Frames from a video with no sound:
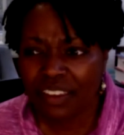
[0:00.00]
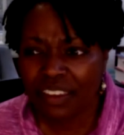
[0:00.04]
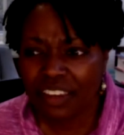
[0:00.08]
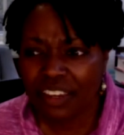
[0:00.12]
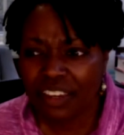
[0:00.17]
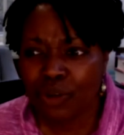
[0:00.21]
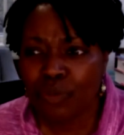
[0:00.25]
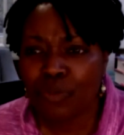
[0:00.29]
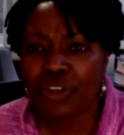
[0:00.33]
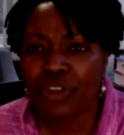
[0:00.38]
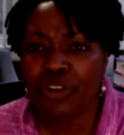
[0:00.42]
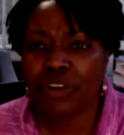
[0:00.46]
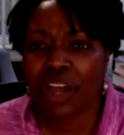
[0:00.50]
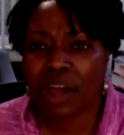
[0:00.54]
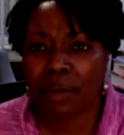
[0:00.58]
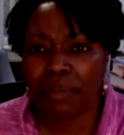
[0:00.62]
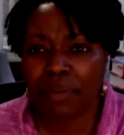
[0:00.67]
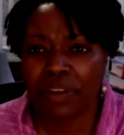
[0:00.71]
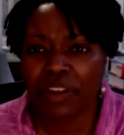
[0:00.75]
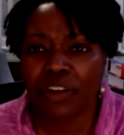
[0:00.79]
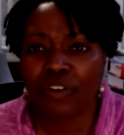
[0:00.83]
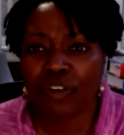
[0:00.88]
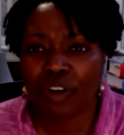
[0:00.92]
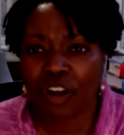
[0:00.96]
when you're
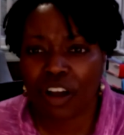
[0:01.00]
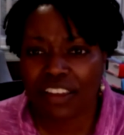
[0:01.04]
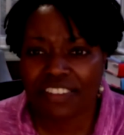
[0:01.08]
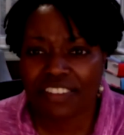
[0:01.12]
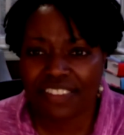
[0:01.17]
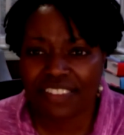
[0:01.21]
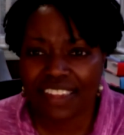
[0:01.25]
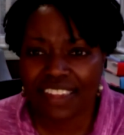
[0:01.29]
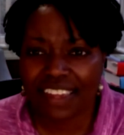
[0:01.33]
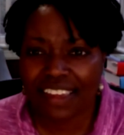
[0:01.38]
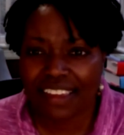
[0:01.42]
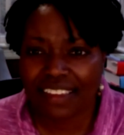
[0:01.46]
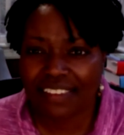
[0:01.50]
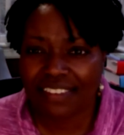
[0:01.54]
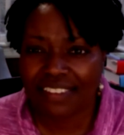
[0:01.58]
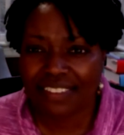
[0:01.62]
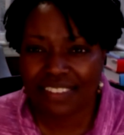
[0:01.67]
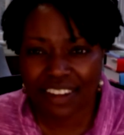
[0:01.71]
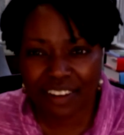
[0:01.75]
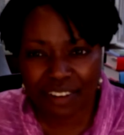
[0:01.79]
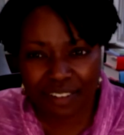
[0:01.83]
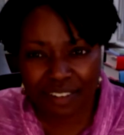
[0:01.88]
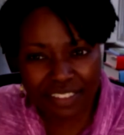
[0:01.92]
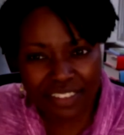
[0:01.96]
coming across things,
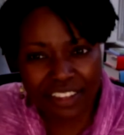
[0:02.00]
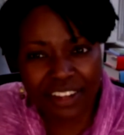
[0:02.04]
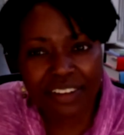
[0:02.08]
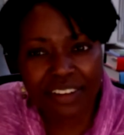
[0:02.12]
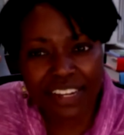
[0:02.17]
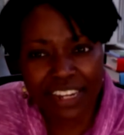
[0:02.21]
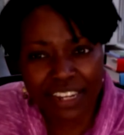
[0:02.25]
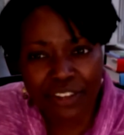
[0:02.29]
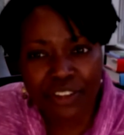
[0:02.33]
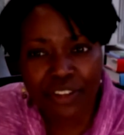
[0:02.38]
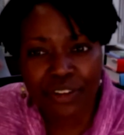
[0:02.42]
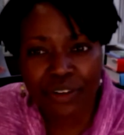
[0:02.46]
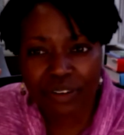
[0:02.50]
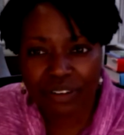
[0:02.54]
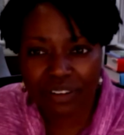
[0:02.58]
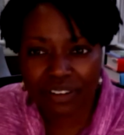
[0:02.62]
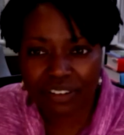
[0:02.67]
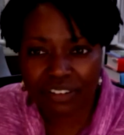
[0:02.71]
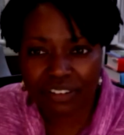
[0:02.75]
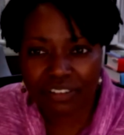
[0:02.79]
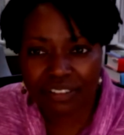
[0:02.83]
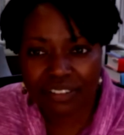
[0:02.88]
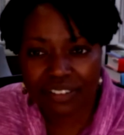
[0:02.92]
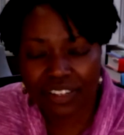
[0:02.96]
they're in
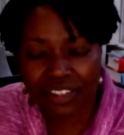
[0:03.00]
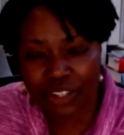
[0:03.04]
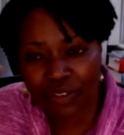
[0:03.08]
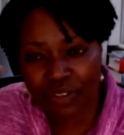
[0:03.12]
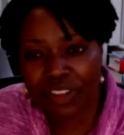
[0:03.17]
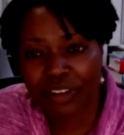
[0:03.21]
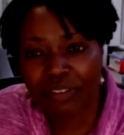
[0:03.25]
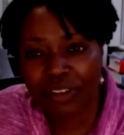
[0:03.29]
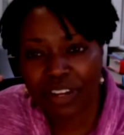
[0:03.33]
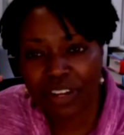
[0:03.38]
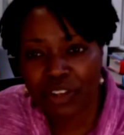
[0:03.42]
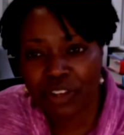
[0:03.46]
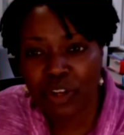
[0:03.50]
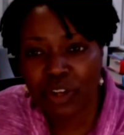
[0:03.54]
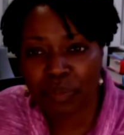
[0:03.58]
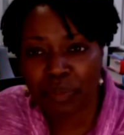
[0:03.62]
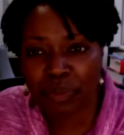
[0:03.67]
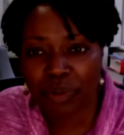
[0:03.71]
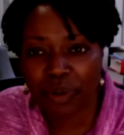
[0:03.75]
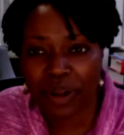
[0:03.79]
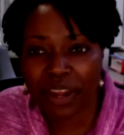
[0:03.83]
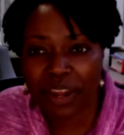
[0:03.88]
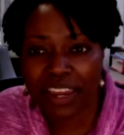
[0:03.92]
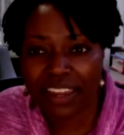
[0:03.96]
your, they're in your
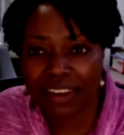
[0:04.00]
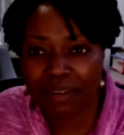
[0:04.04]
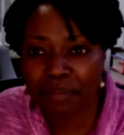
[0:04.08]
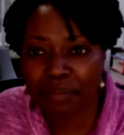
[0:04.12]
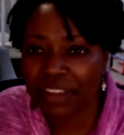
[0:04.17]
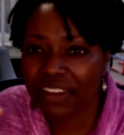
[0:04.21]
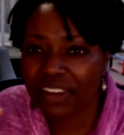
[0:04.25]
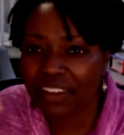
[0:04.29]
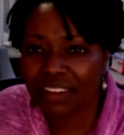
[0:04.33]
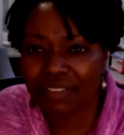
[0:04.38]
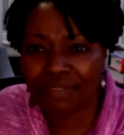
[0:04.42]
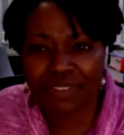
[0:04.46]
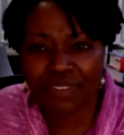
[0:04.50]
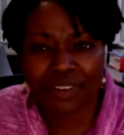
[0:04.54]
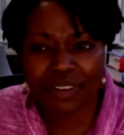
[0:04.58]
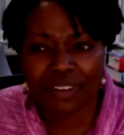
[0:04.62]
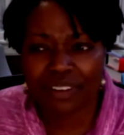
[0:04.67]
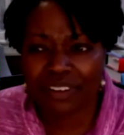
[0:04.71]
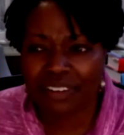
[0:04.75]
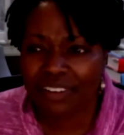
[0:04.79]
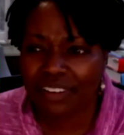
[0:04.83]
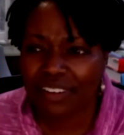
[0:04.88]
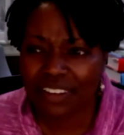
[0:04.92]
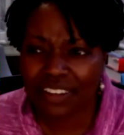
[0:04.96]
brain. But if
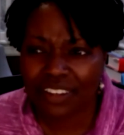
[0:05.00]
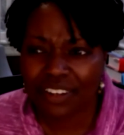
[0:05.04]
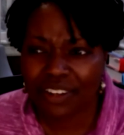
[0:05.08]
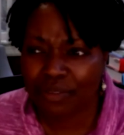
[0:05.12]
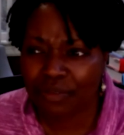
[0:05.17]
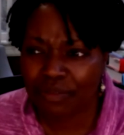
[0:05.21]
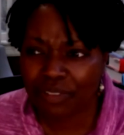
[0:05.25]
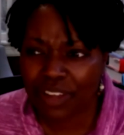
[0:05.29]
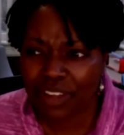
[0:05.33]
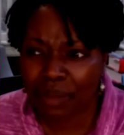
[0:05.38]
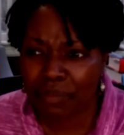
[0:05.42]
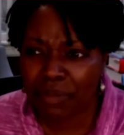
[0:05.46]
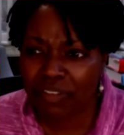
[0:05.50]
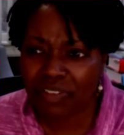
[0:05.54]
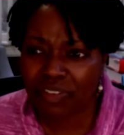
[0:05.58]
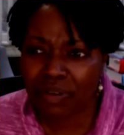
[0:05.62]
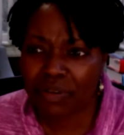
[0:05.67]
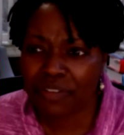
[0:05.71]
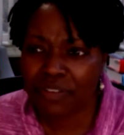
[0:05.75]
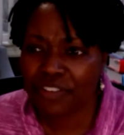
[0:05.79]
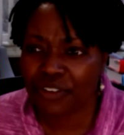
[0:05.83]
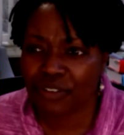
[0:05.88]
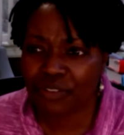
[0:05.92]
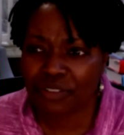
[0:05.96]
you're, coming
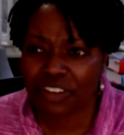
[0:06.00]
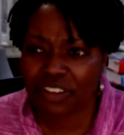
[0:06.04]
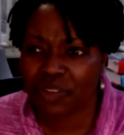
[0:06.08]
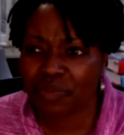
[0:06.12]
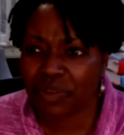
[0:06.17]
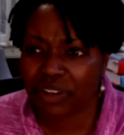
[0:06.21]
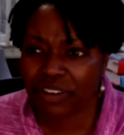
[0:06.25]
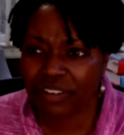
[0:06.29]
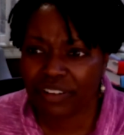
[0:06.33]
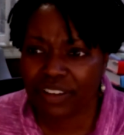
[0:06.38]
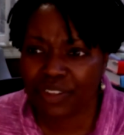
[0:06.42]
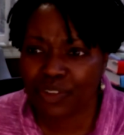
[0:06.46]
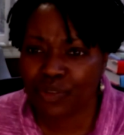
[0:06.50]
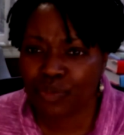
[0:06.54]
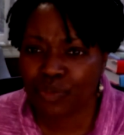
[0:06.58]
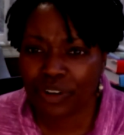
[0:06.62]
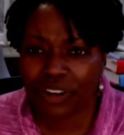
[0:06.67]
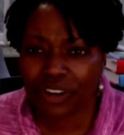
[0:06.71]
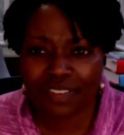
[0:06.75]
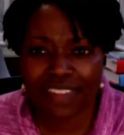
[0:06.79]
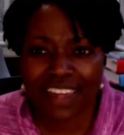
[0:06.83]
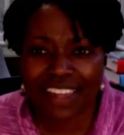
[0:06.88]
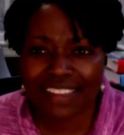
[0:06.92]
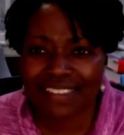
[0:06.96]
from a certain experience
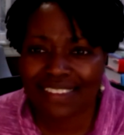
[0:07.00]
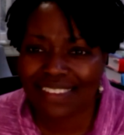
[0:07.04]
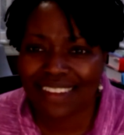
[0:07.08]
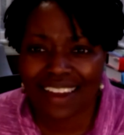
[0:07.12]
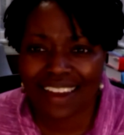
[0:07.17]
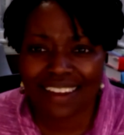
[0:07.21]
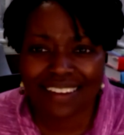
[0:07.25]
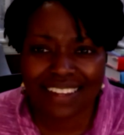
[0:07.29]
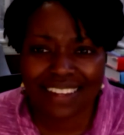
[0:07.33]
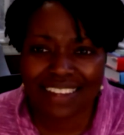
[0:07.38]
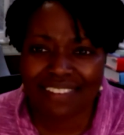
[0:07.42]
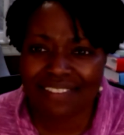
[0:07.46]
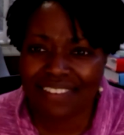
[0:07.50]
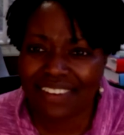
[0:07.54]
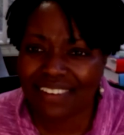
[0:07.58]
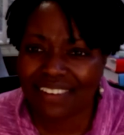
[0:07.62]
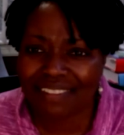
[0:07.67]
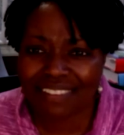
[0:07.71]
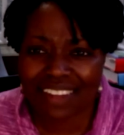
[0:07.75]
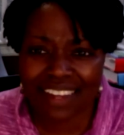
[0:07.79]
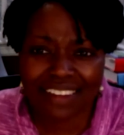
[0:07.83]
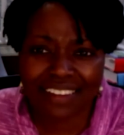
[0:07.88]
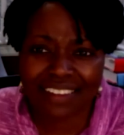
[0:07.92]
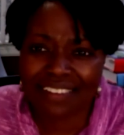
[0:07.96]
where that's not even
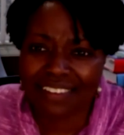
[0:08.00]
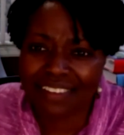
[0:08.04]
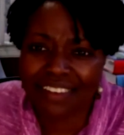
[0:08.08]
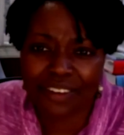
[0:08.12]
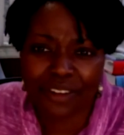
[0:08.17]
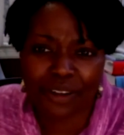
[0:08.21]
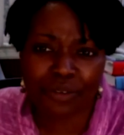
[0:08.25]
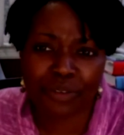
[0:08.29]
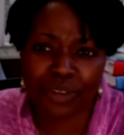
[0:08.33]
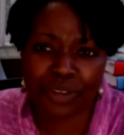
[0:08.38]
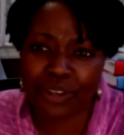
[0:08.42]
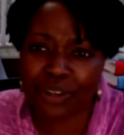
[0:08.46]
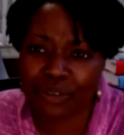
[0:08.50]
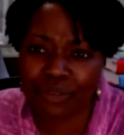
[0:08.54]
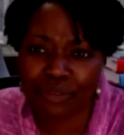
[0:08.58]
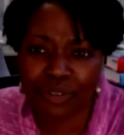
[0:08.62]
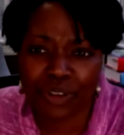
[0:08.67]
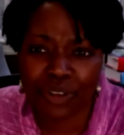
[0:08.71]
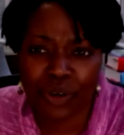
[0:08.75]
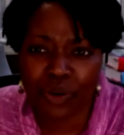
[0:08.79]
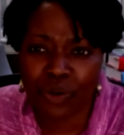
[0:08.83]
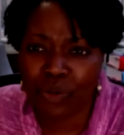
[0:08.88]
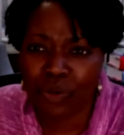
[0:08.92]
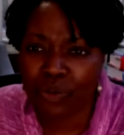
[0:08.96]
like, you don't
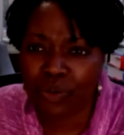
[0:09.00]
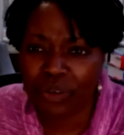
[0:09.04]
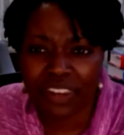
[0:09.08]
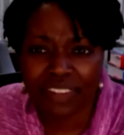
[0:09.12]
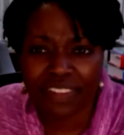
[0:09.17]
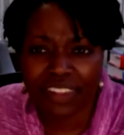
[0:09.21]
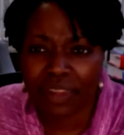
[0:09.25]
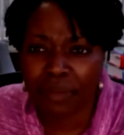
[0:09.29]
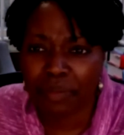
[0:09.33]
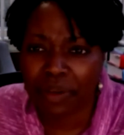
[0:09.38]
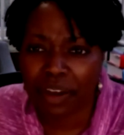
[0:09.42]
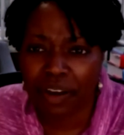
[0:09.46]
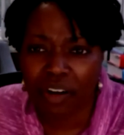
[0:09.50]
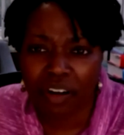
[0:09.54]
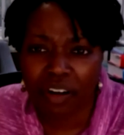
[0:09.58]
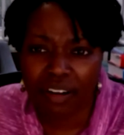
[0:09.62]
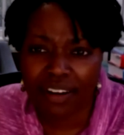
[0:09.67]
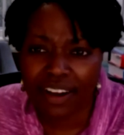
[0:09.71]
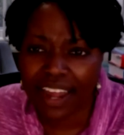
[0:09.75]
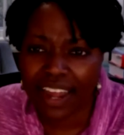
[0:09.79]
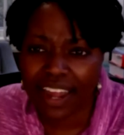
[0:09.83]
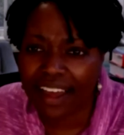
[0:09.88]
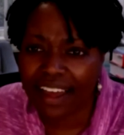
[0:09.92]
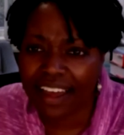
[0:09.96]
know anything about
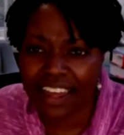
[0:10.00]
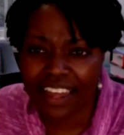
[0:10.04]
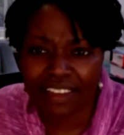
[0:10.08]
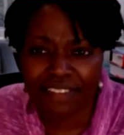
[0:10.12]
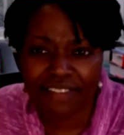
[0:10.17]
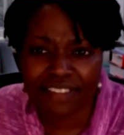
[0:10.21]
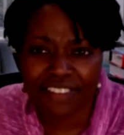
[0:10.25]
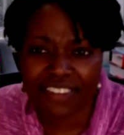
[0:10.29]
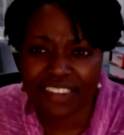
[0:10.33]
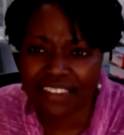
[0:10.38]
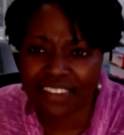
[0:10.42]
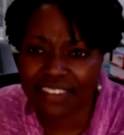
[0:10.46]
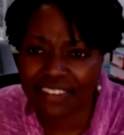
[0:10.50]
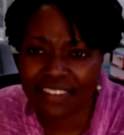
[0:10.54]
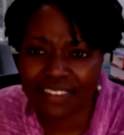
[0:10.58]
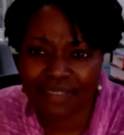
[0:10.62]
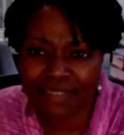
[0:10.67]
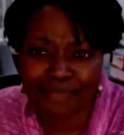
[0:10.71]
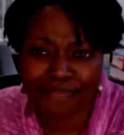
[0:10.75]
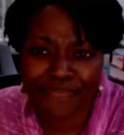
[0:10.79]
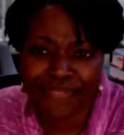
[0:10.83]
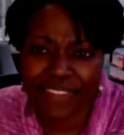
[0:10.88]
archives, that's,